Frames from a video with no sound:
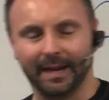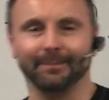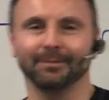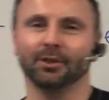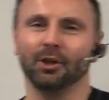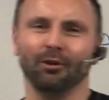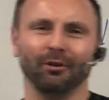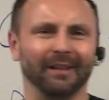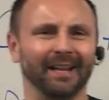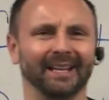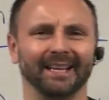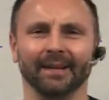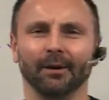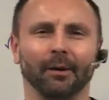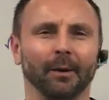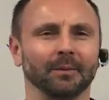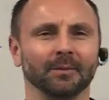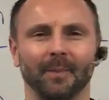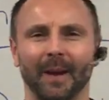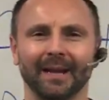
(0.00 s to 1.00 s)
and I'm so glad Neil
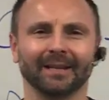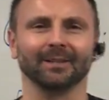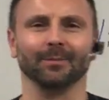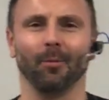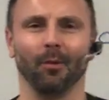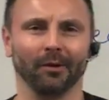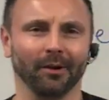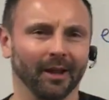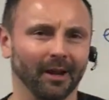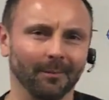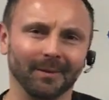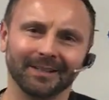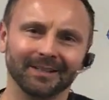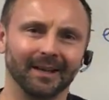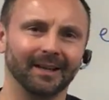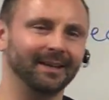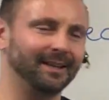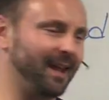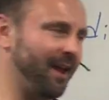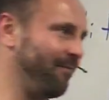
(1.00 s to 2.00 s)
comes back tomorrow night. I'm
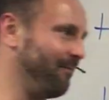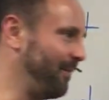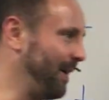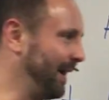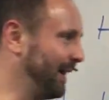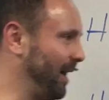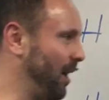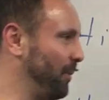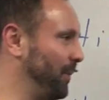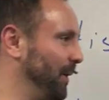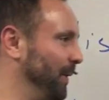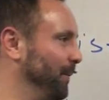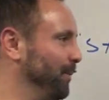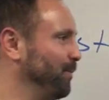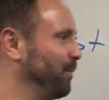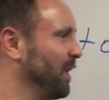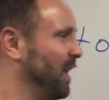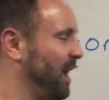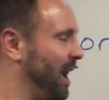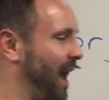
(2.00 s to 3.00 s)
excited to have him back up here.
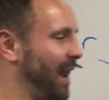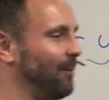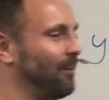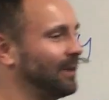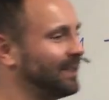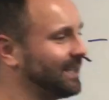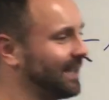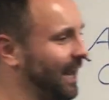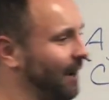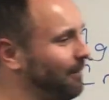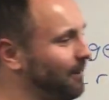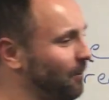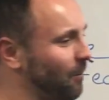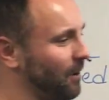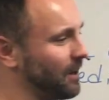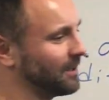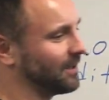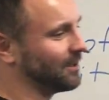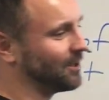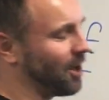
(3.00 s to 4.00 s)
Anyway, today we
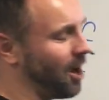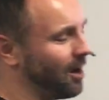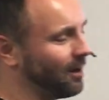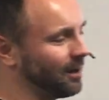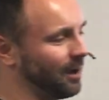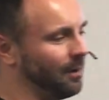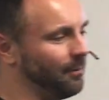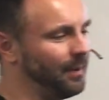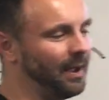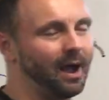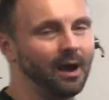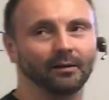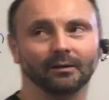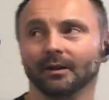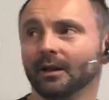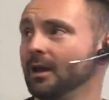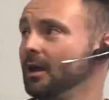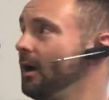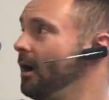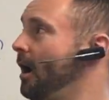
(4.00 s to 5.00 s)
wanted to talk about,
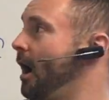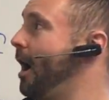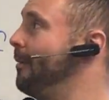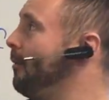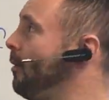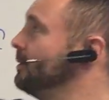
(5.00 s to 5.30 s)
I'm